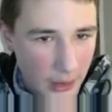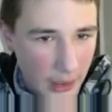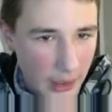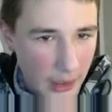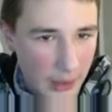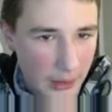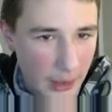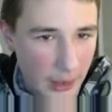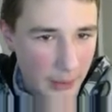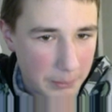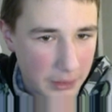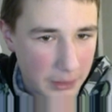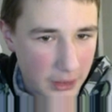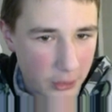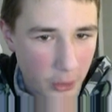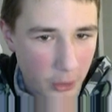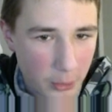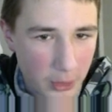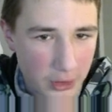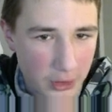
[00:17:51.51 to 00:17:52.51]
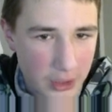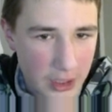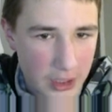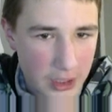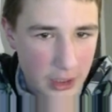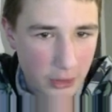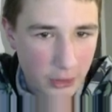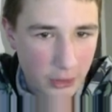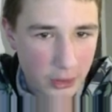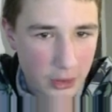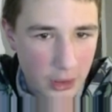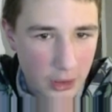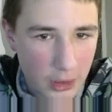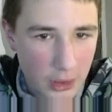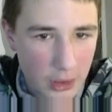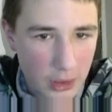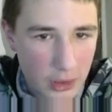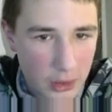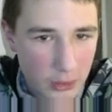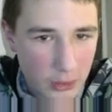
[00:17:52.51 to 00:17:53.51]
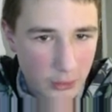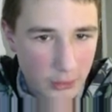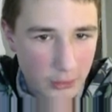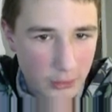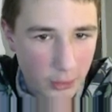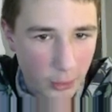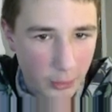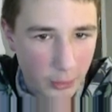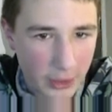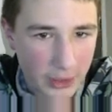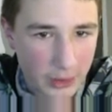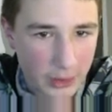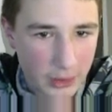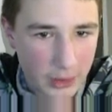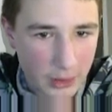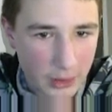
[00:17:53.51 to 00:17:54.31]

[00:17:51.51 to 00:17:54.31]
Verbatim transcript: I play normal chess a lot. So oh my god,